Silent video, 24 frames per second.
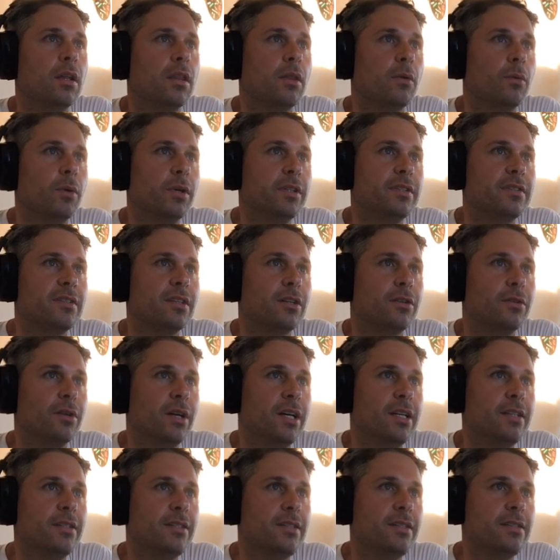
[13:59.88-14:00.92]
What's the
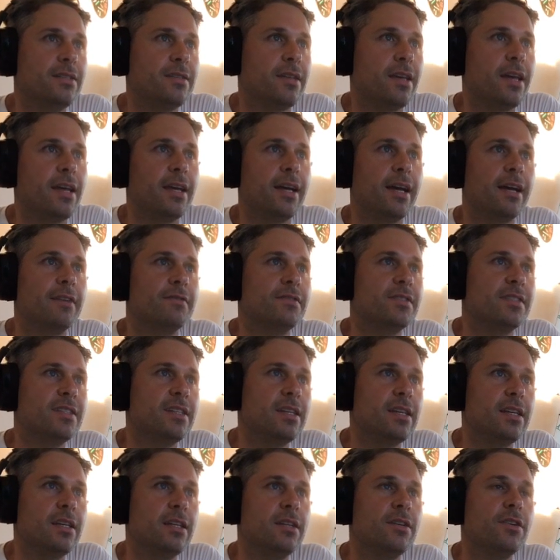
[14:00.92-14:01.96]
craziest thing I've
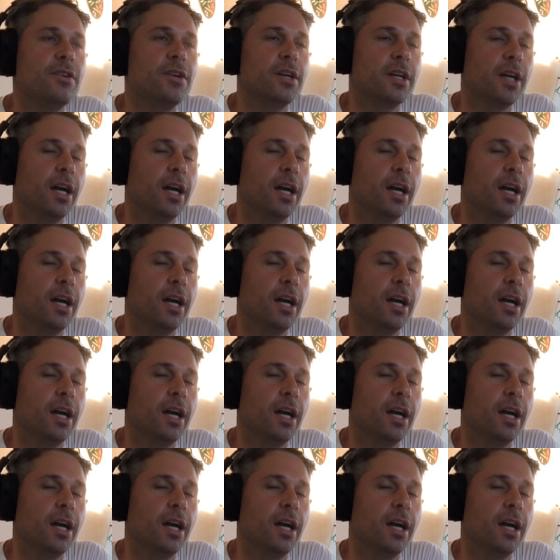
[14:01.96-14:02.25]
seen during a